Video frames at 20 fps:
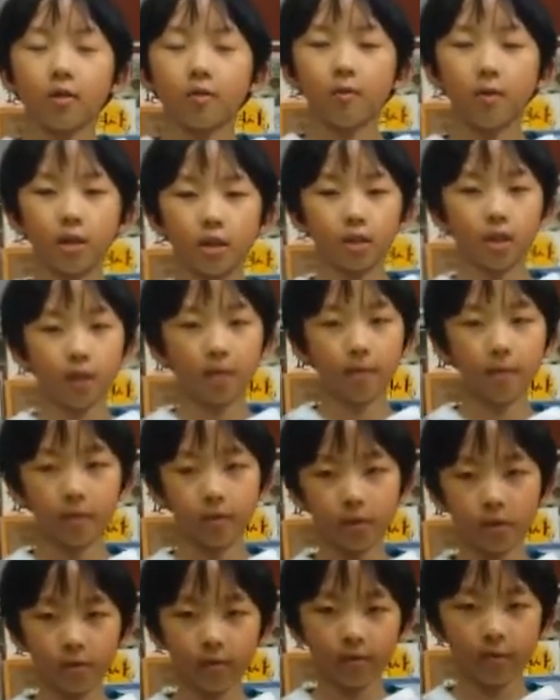What
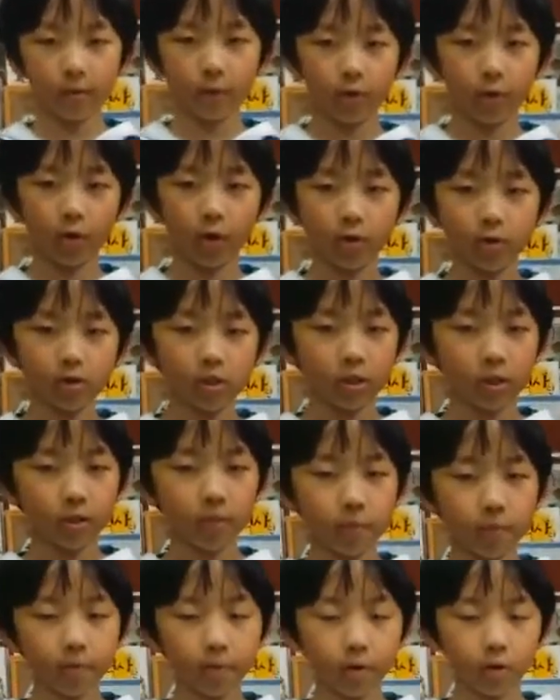happens if you don't
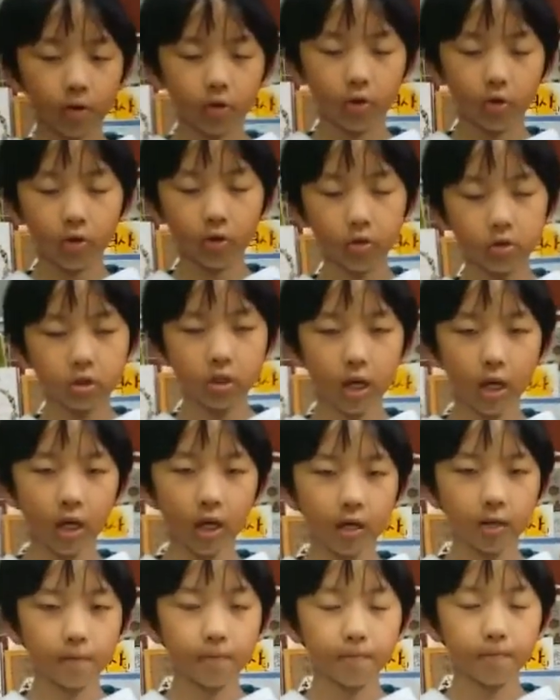sleep for a long
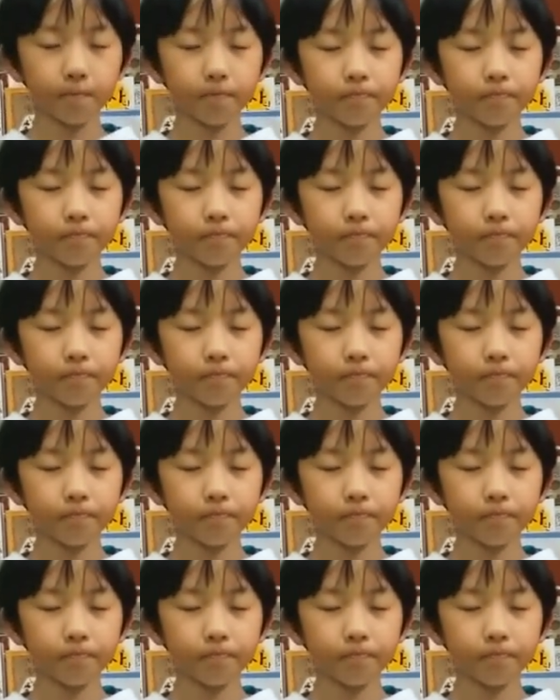time?